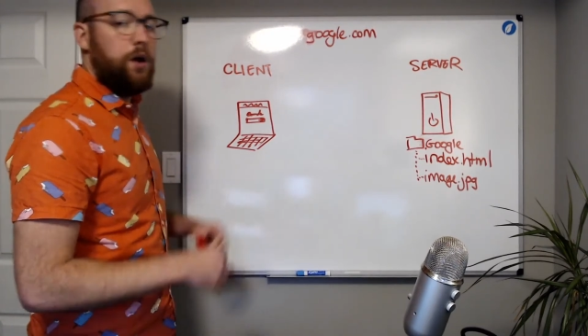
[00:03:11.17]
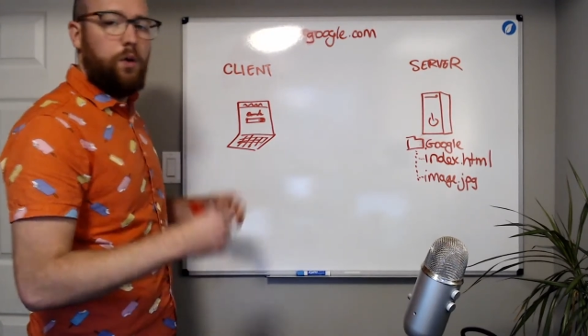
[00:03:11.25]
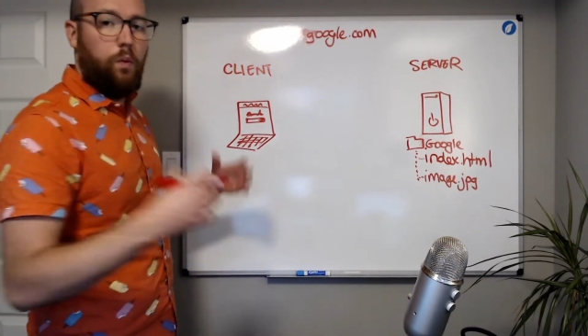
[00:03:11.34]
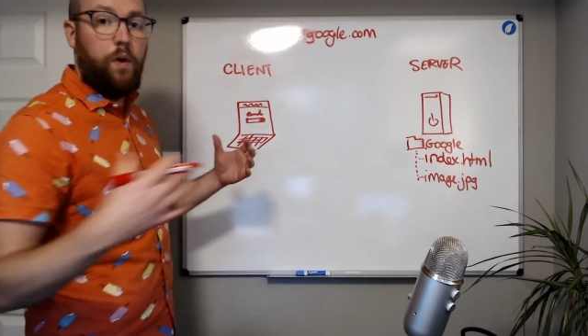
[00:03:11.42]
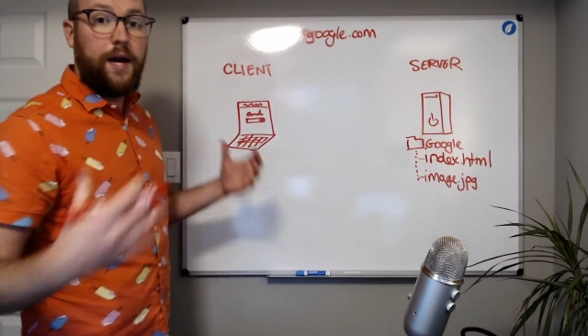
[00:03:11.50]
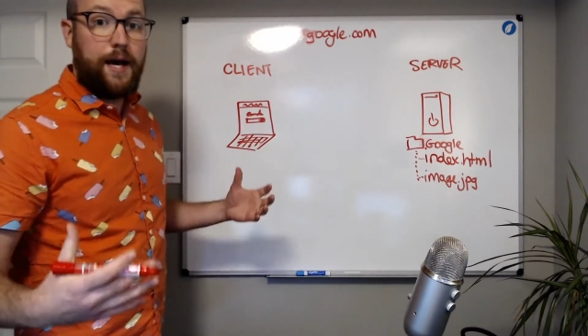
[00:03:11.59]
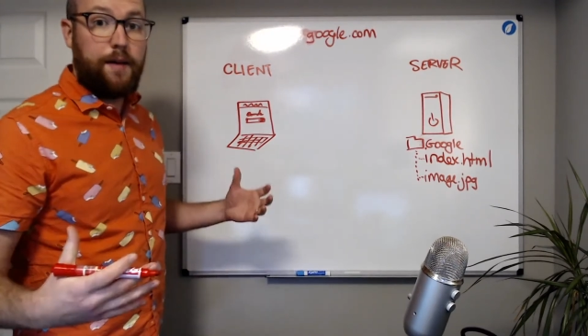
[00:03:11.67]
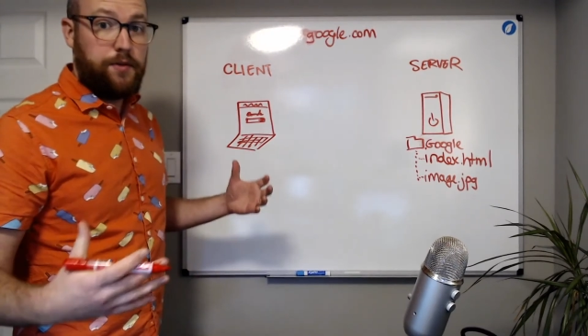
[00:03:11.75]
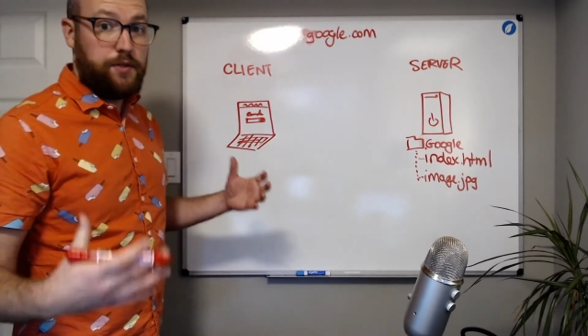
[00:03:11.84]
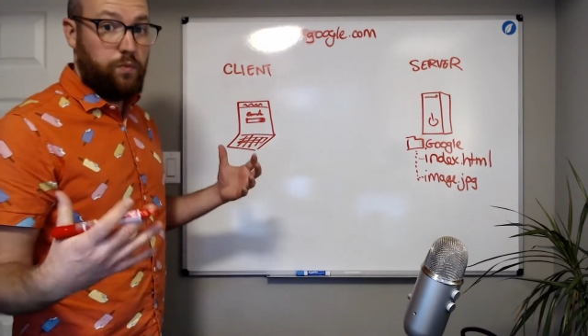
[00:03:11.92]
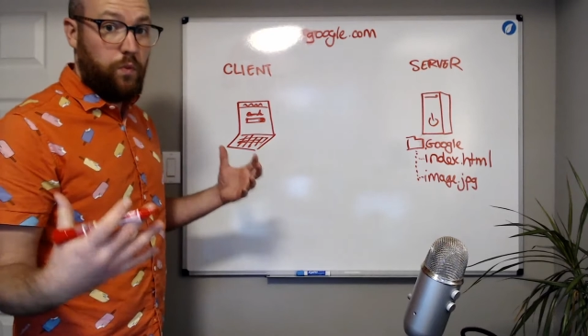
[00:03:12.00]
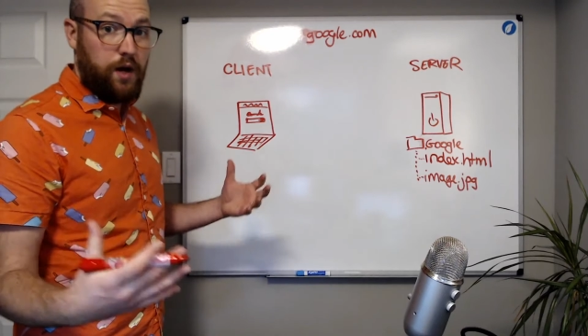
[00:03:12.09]
What
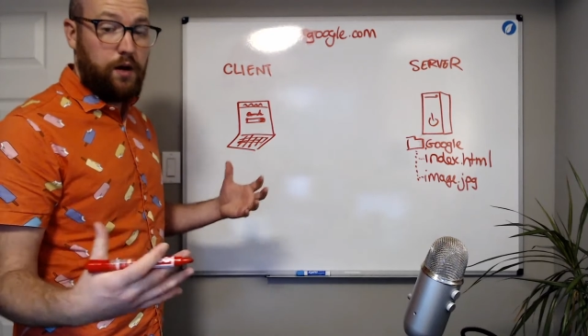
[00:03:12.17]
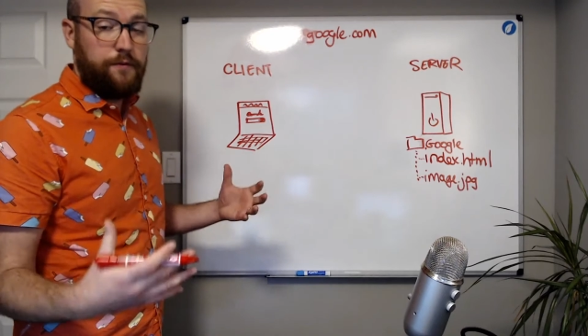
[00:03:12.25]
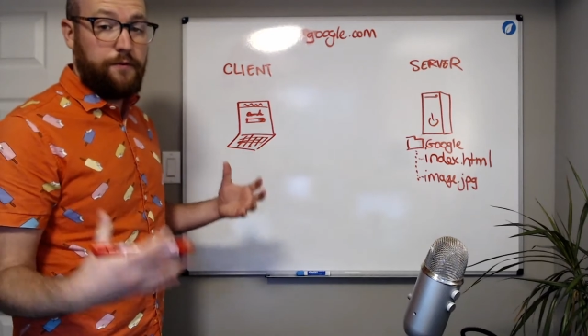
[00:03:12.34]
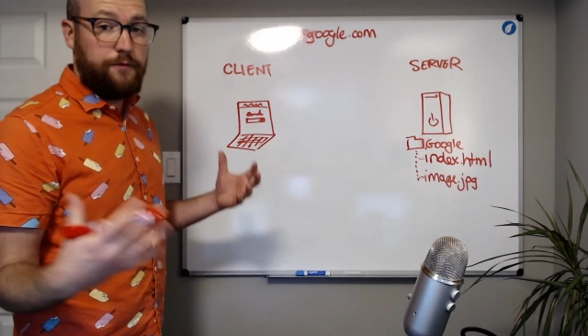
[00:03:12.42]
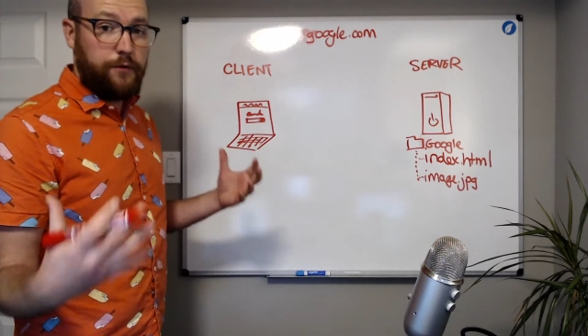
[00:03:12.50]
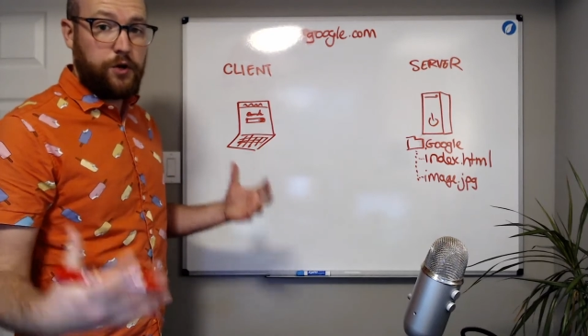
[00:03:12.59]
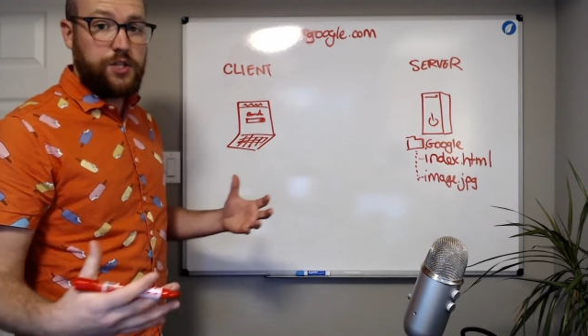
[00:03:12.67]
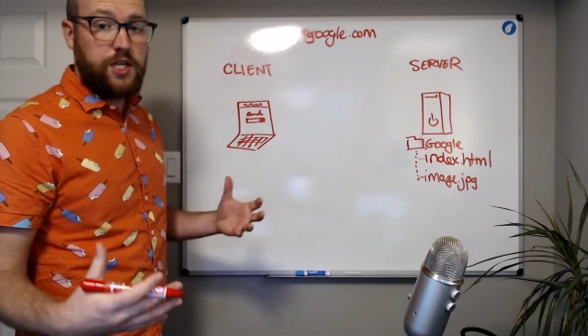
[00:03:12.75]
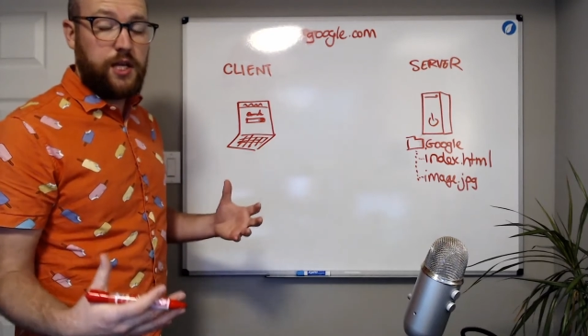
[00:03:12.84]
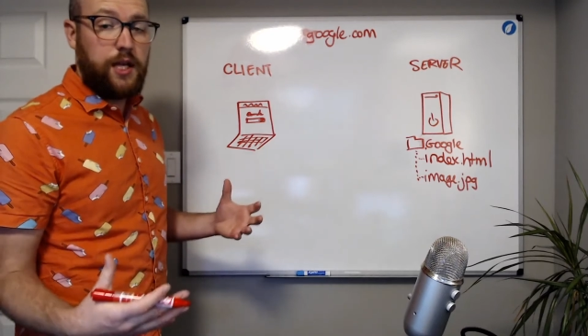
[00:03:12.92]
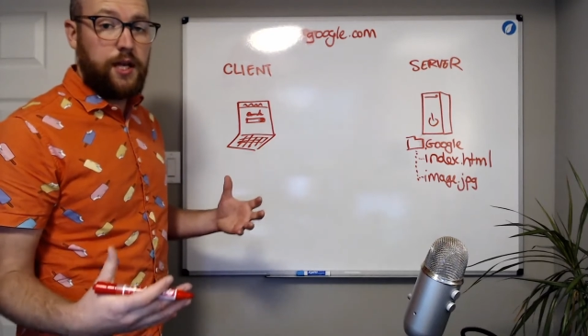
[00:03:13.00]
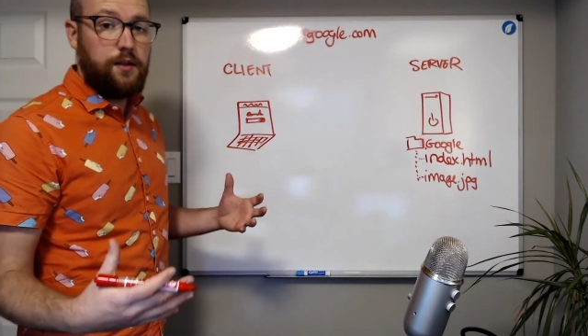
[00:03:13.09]
happens? Well, the first
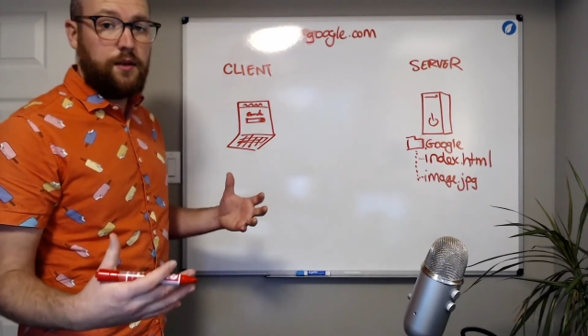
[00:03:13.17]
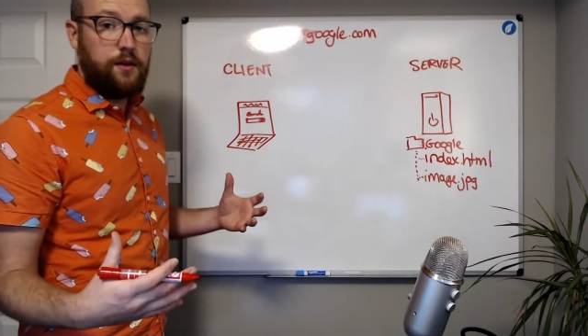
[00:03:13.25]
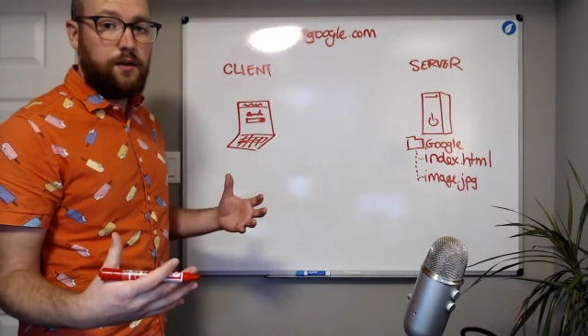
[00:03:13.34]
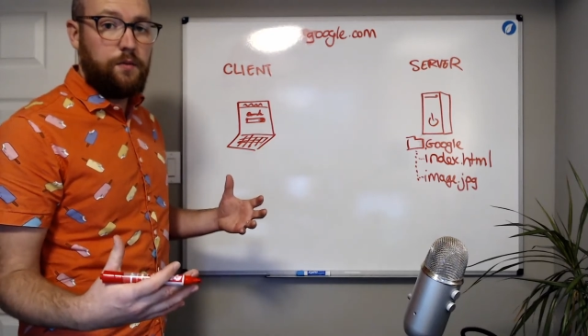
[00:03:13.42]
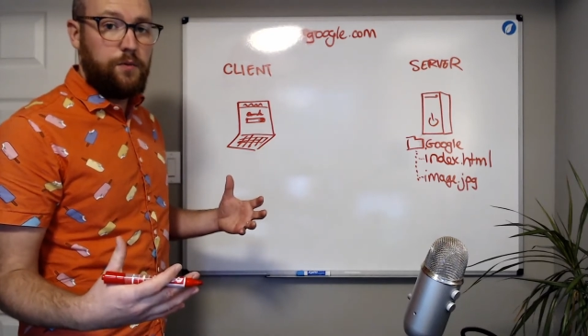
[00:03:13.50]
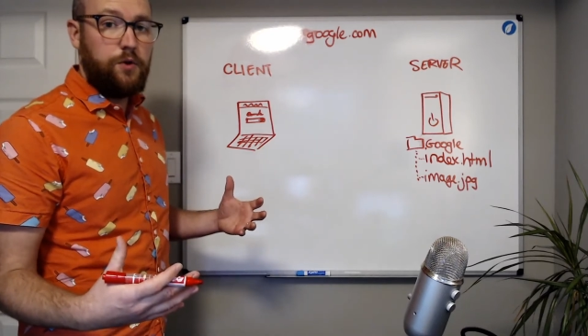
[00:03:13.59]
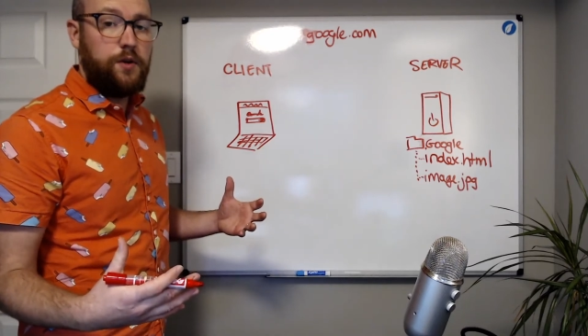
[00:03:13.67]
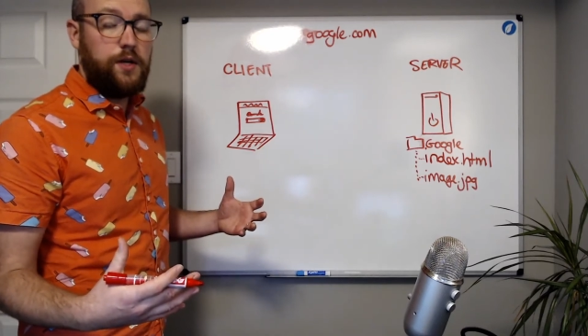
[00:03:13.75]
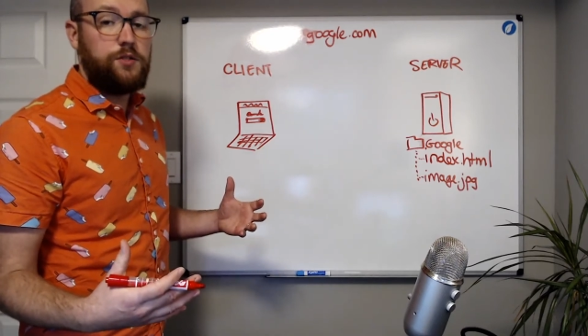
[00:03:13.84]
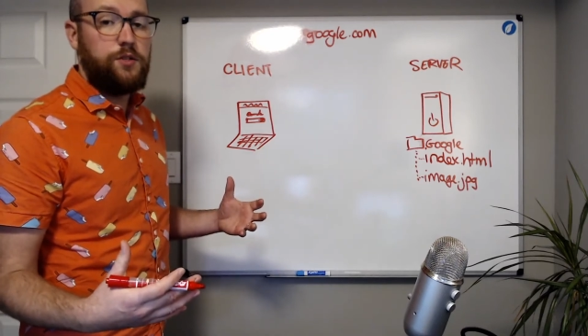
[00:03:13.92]
thing that the computer needs